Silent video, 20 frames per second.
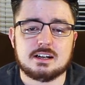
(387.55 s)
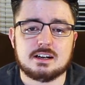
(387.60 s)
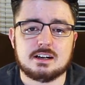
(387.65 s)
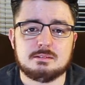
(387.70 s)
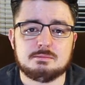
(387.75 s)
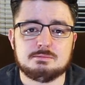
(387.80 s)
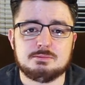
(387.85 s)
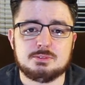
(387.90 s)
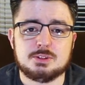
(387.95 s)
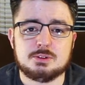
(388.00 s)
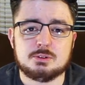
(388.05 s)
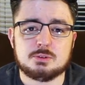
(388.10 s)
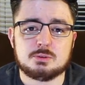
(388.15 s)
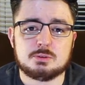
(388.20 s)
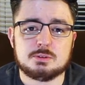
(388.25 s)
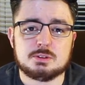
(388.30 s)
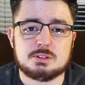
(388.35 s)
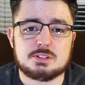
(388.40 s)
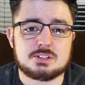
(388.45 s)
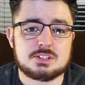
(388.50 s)
you
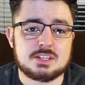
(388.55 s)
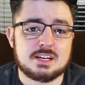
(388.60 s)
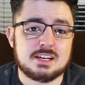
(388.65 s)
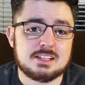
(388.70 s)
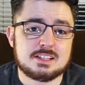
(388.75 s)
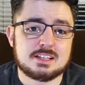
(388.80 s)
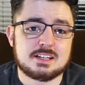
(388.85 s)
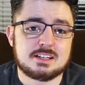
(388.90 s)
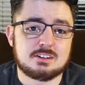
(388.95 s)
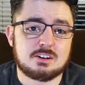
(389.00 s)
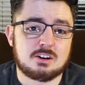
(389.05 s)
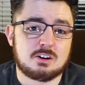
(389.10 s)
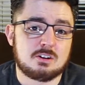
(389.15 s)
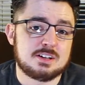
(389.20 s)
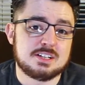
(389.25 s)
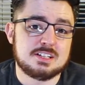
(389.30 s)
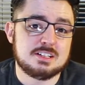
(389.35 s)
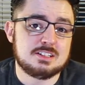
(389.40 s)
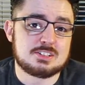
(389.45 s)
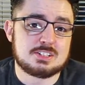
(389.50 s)
would say that
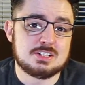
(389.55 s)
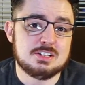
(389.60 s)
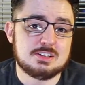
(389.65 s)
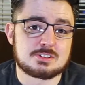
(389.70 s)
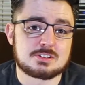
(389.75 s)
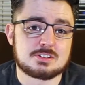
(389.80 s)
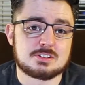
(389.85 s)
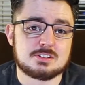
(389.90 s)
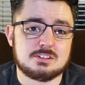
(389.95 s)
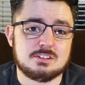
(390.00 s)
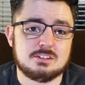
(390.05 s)
already exist.